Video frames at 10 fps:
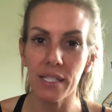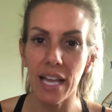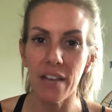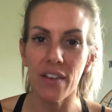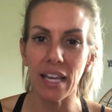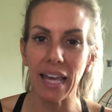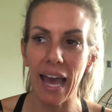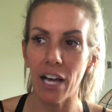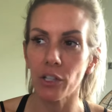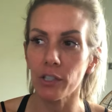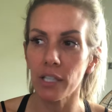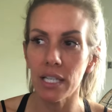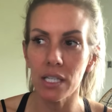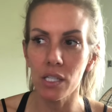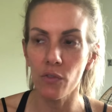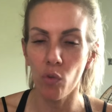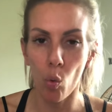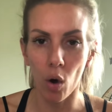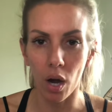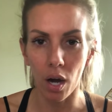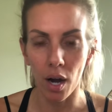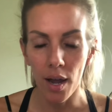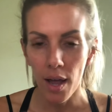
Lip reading: saving calories for